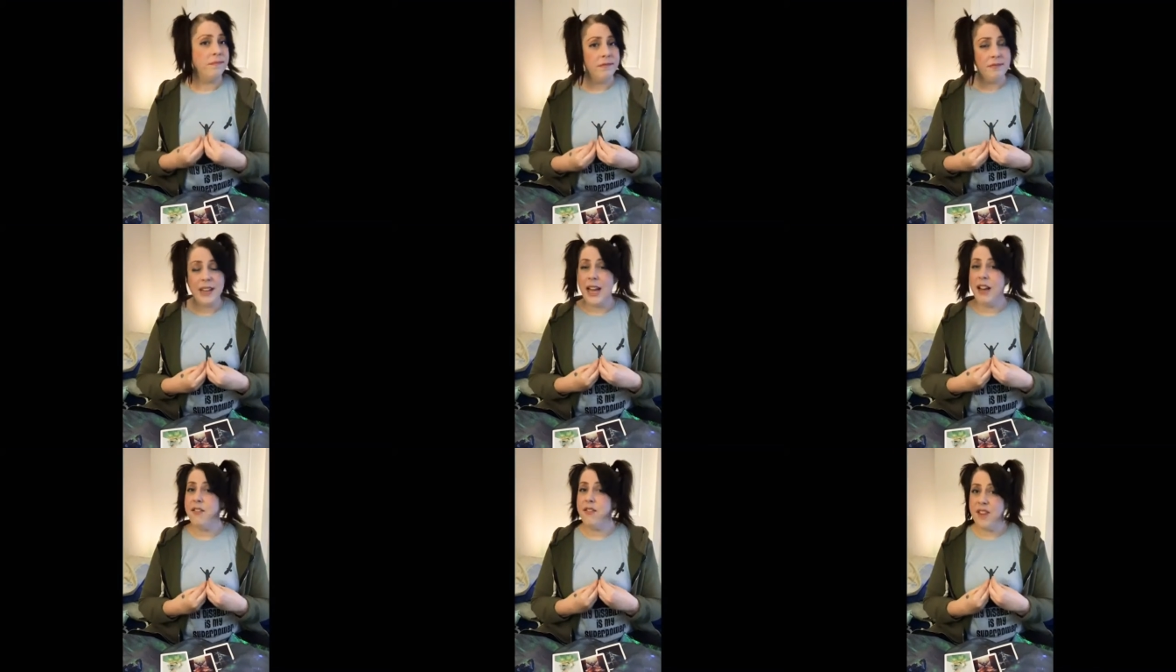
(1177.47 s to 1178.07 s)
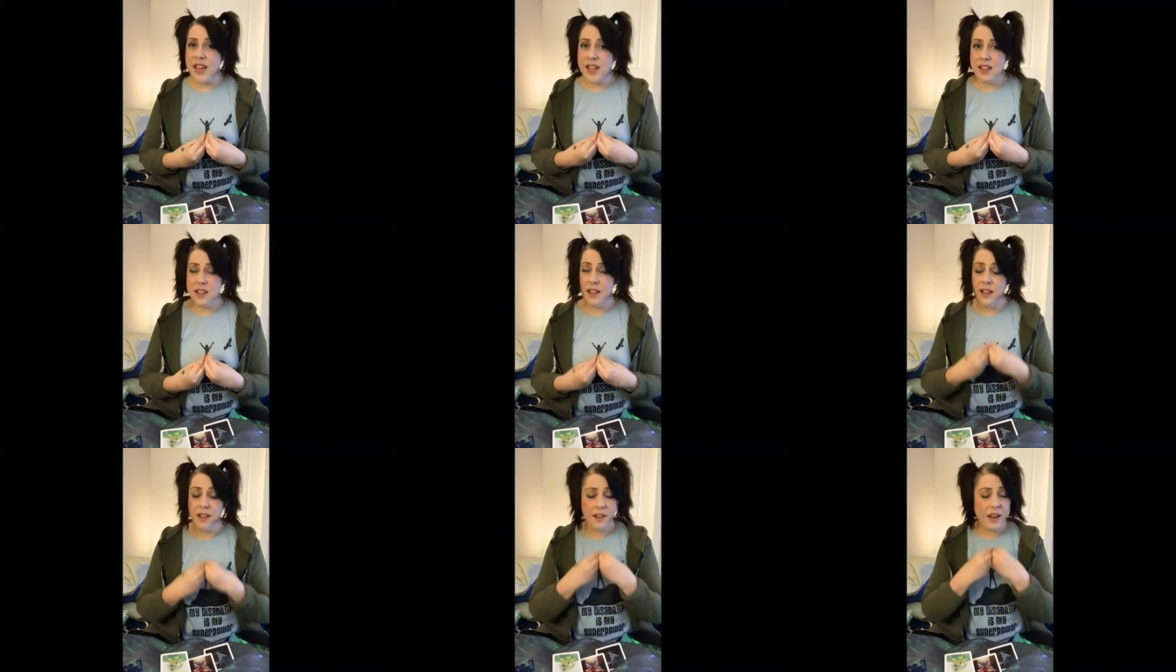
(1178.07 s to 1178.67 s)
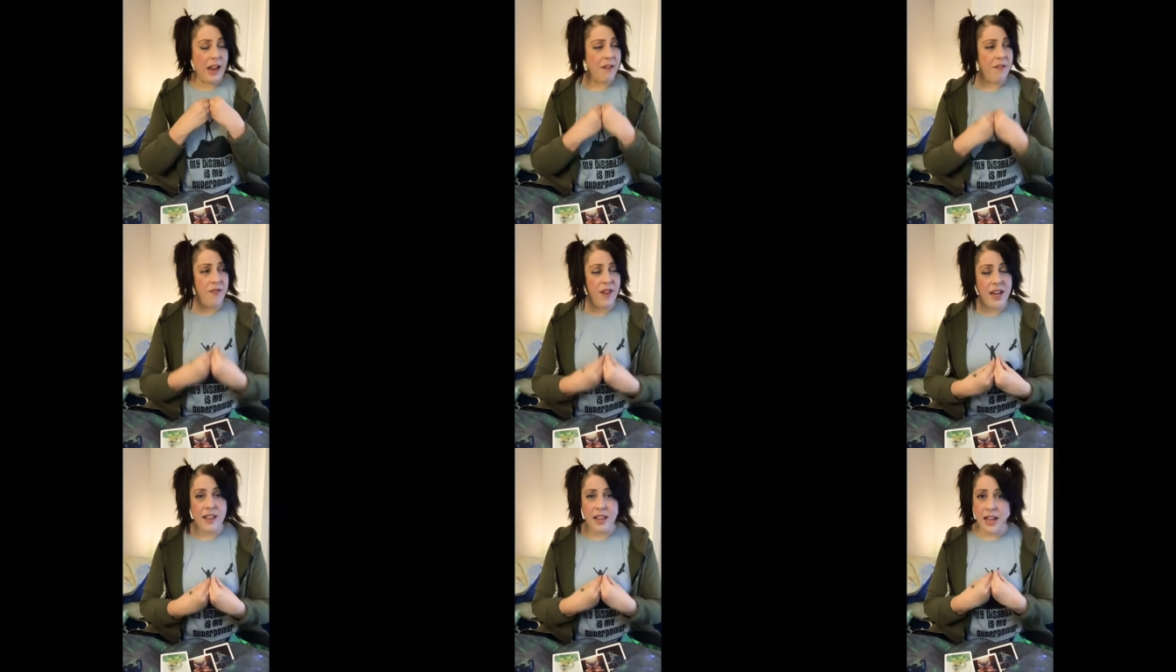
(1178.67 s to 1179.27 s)
Have faith,
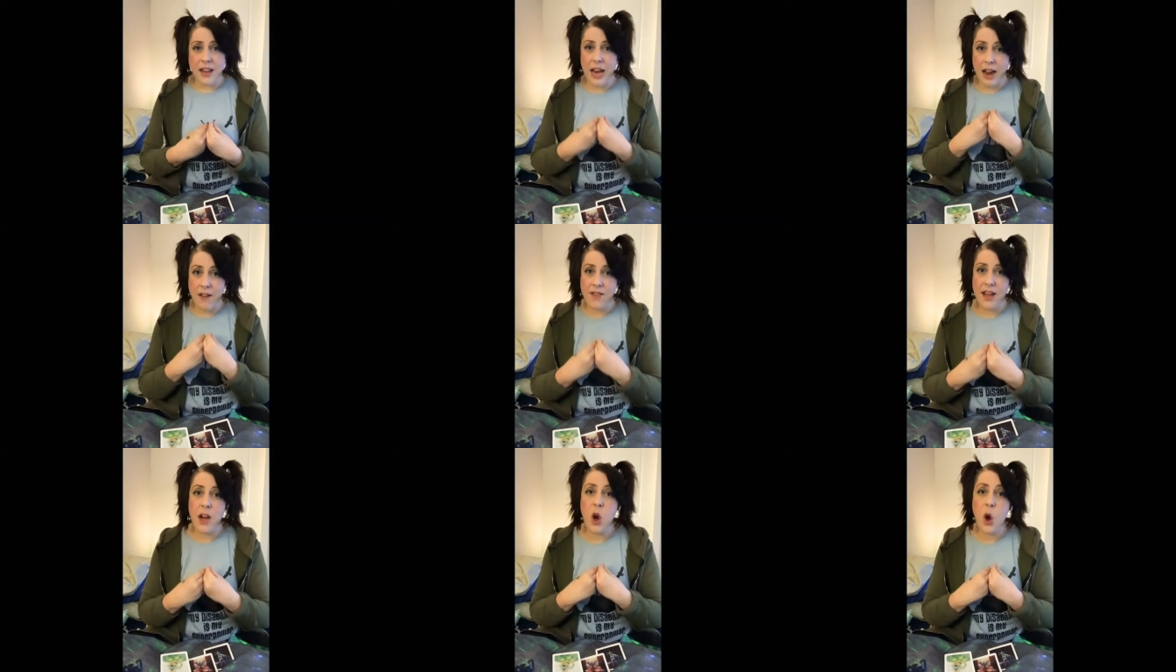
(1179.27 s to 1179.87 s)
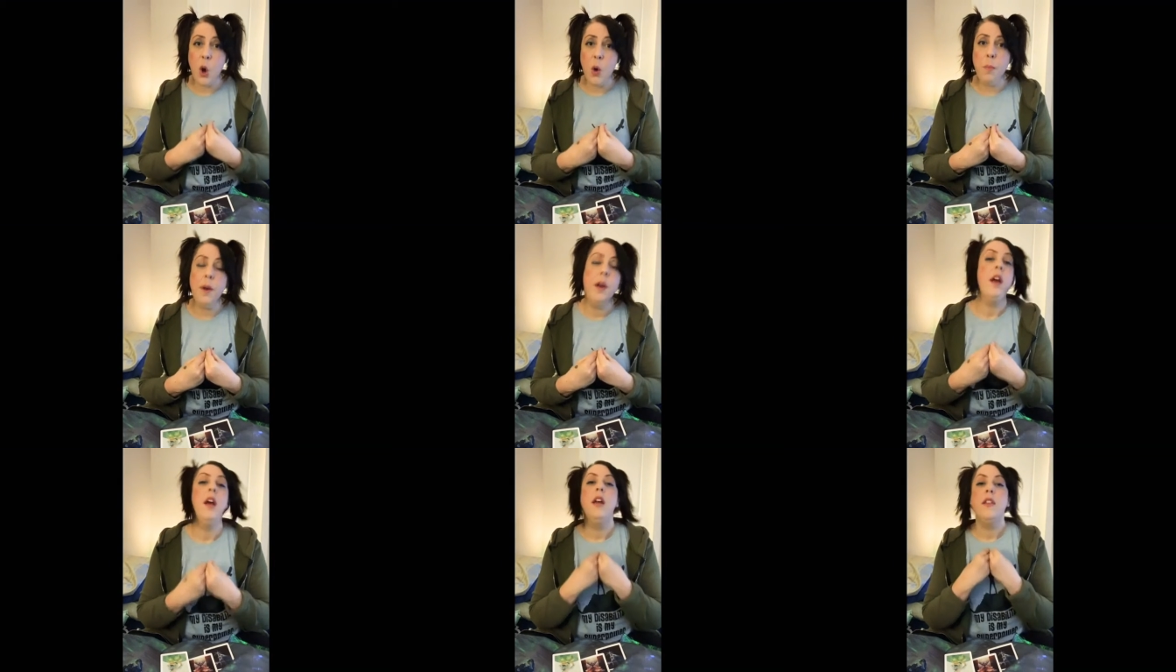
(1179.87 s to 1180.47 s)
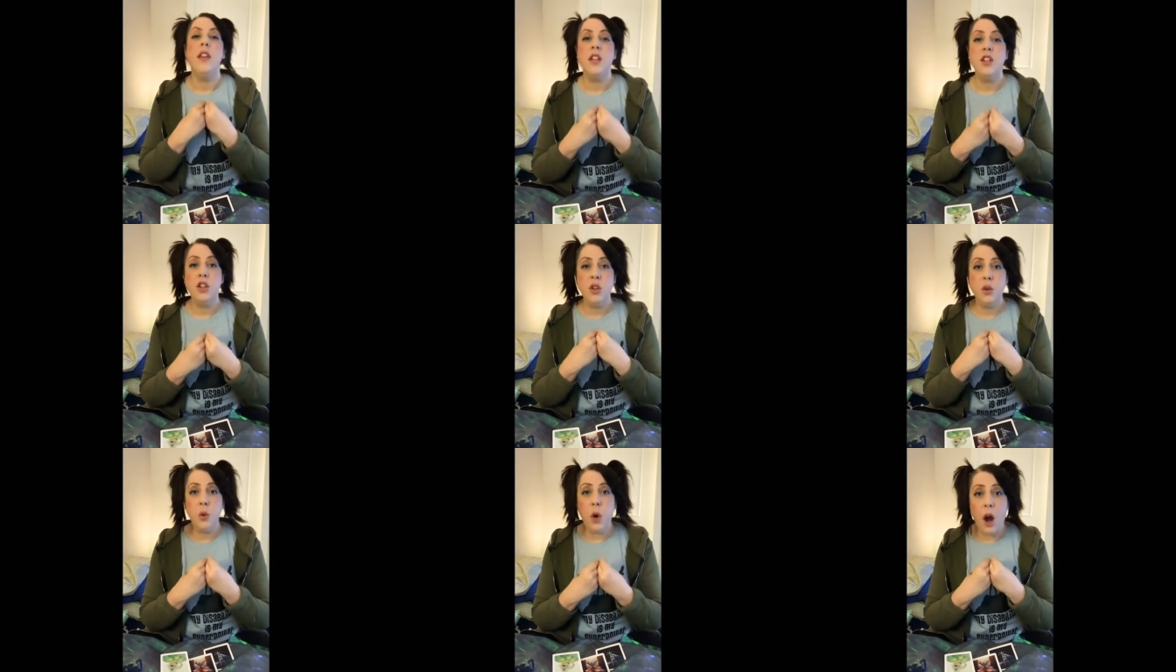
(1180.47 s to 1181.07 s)
and have that hope that
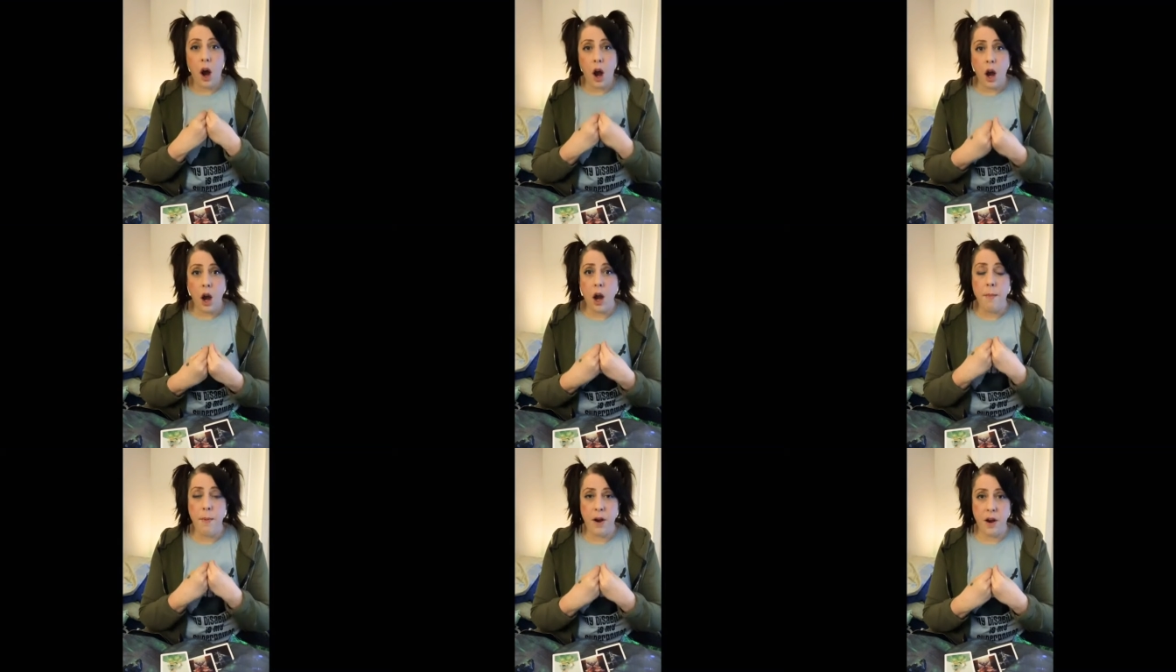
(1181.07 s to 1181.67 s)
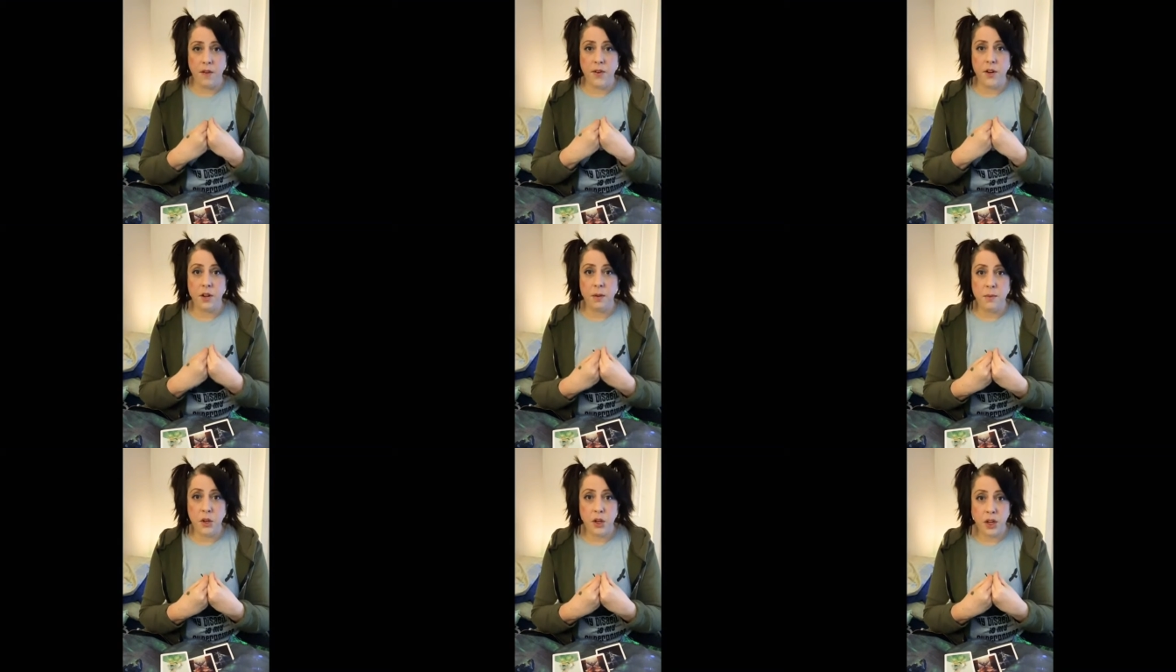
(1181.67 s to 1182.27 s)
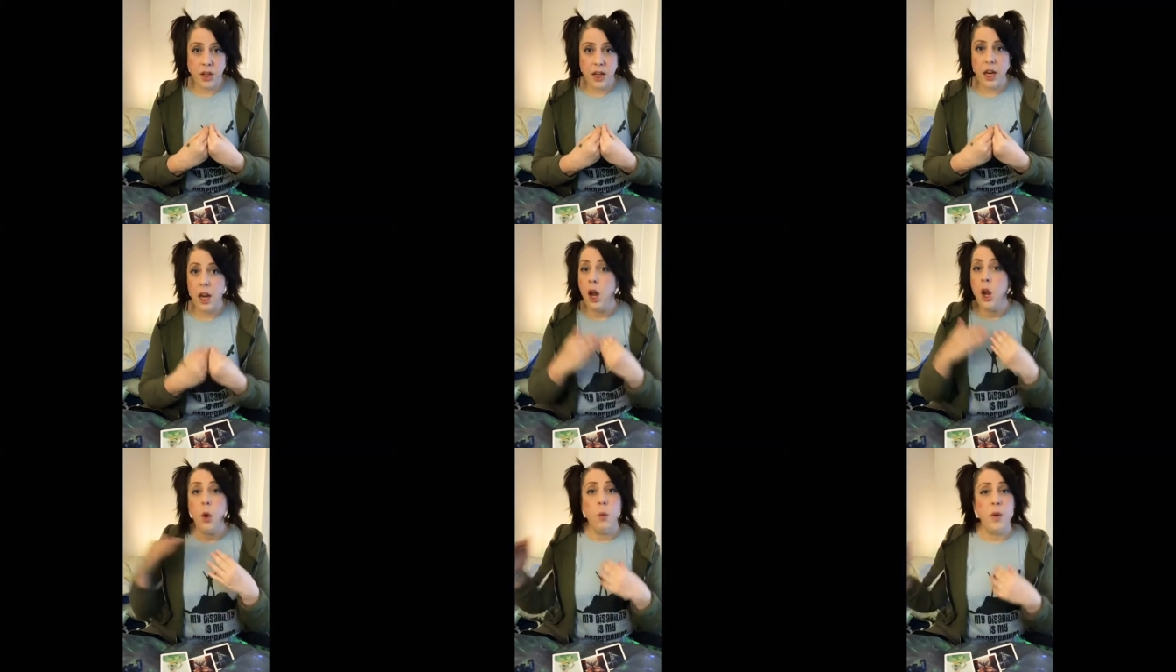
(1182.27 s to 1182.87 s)
you are a part of your community,
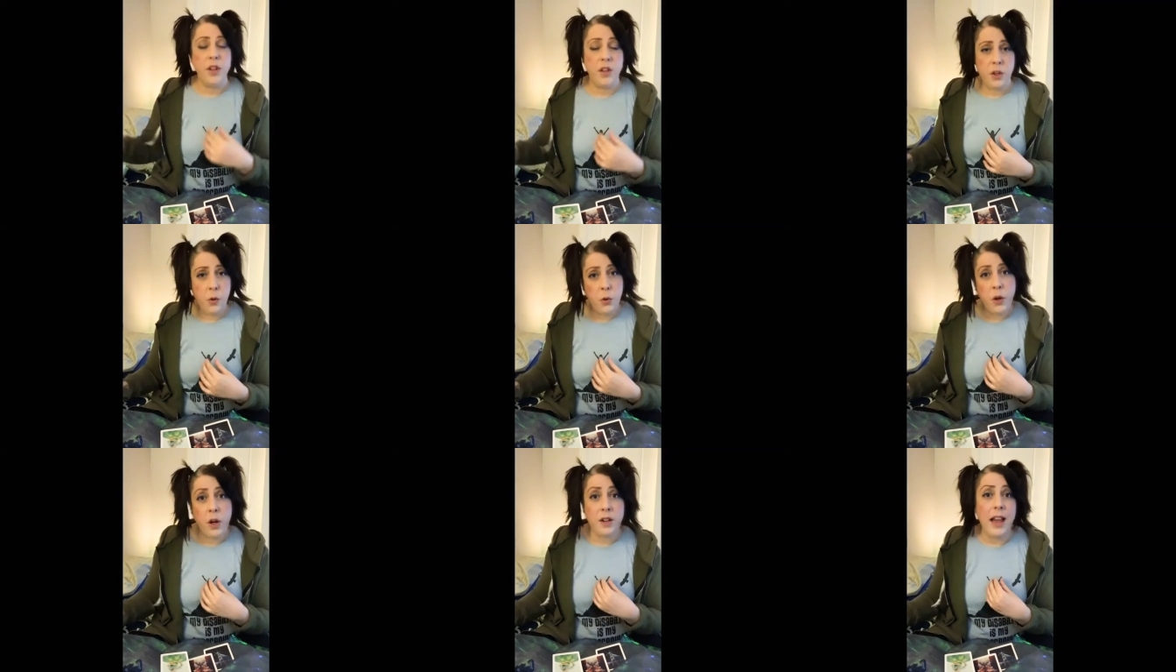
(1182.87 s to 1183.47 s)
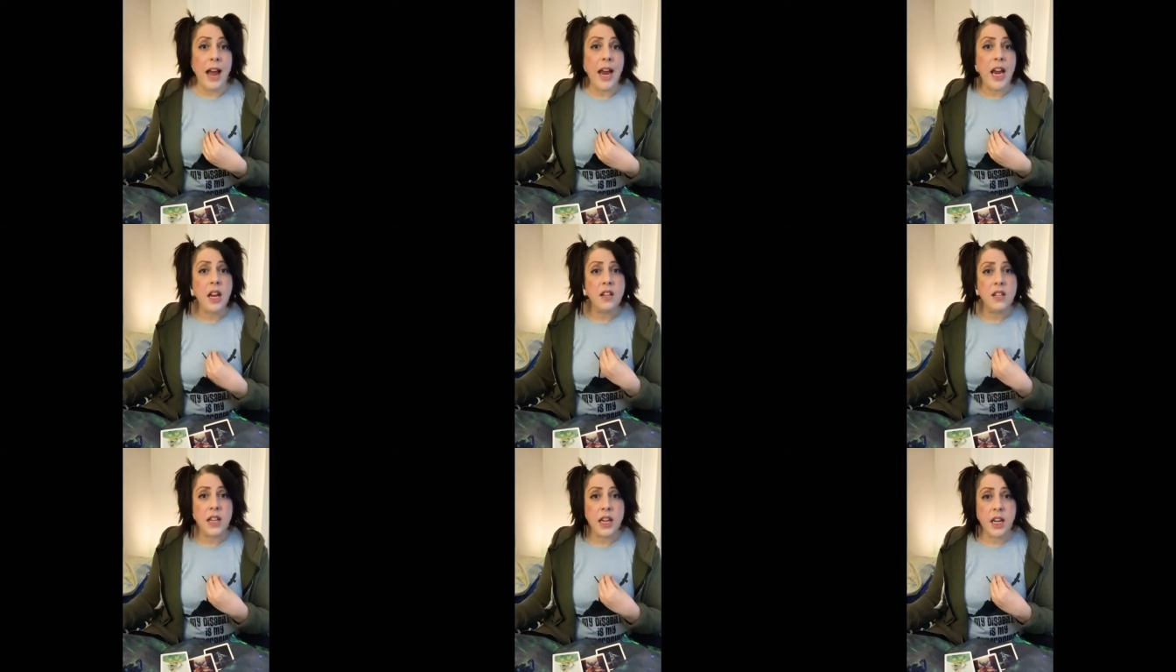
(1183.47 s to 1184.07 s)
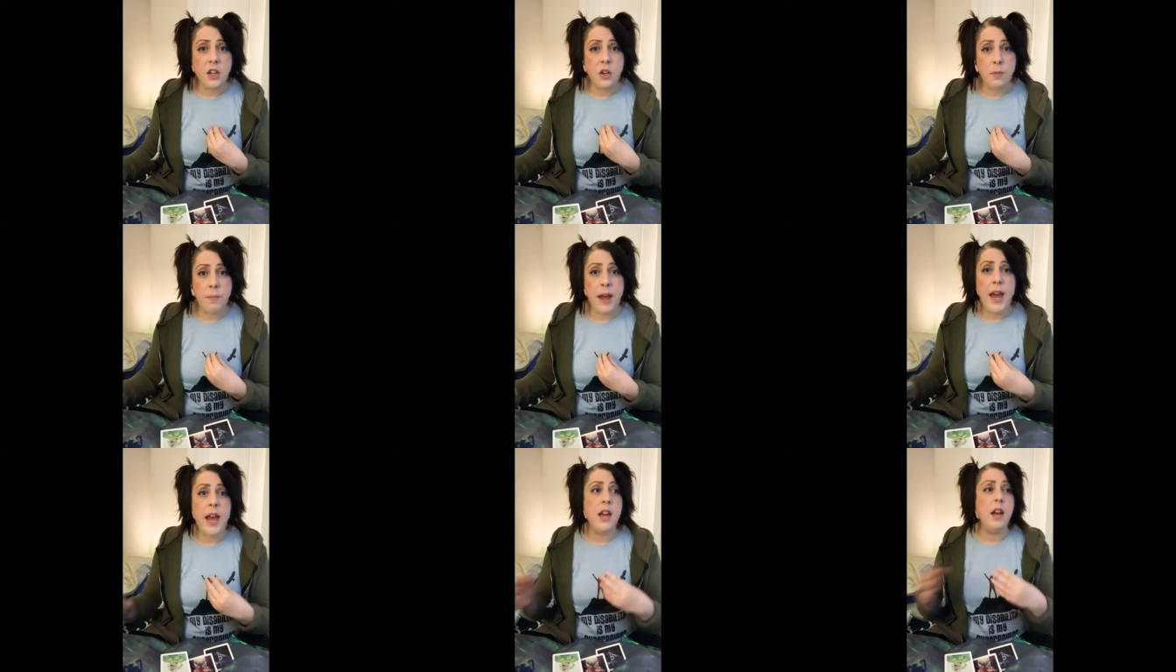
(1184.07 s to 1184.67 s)
whether you are lying sick in your
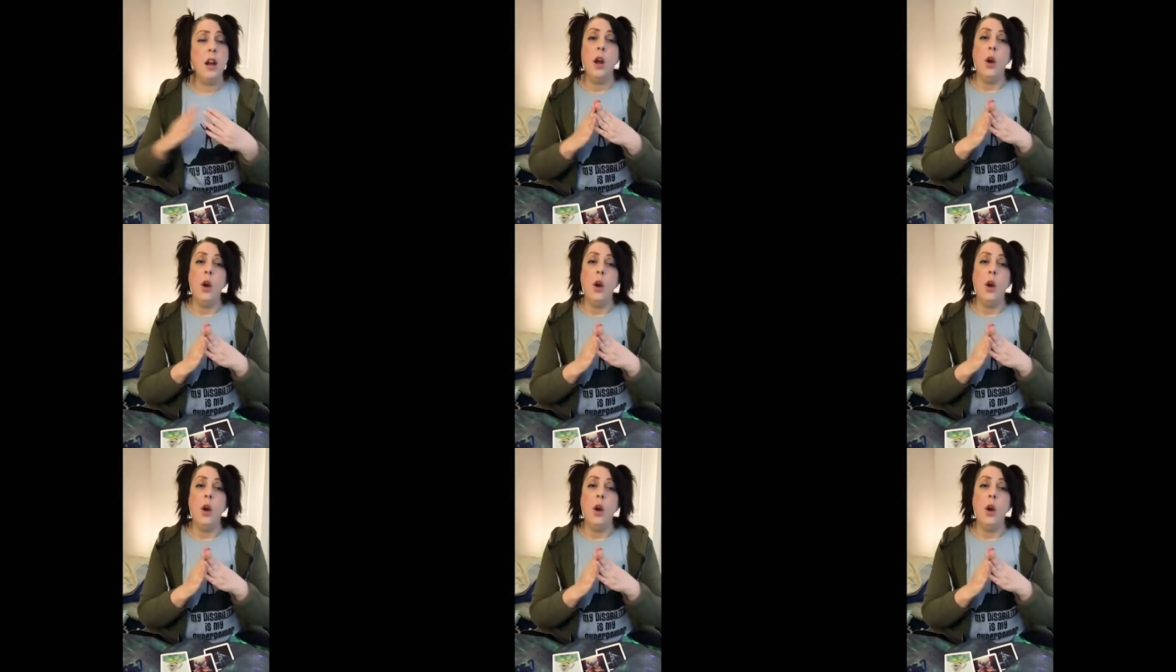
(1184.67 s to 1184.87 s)
bed,